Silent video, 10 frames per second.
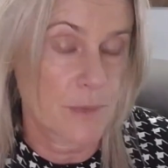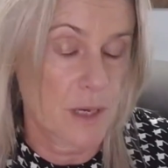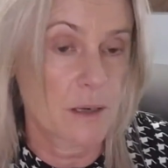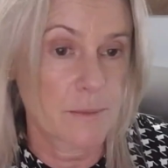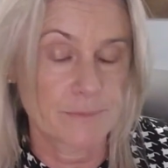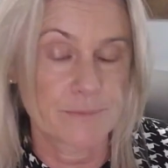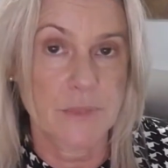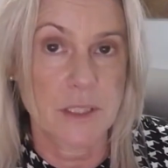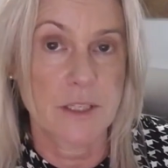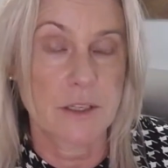
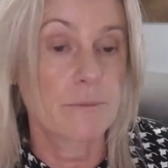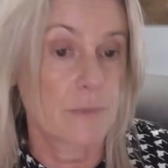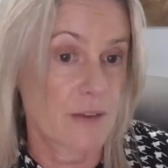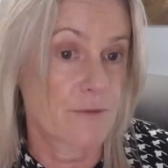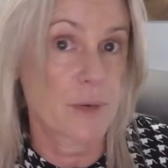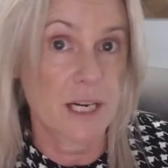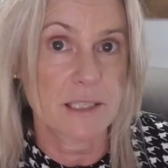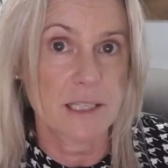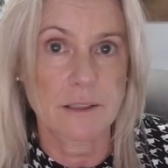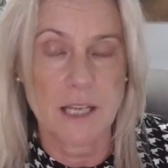have a
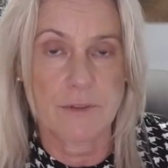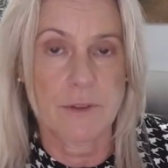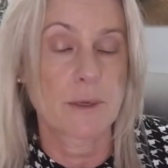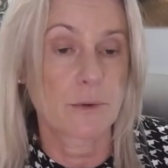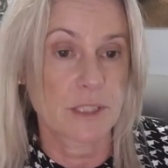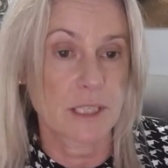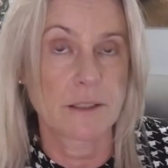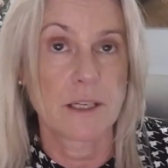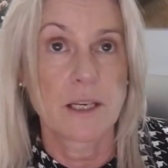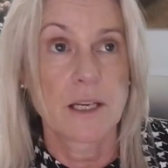breakdown, have a meltdown.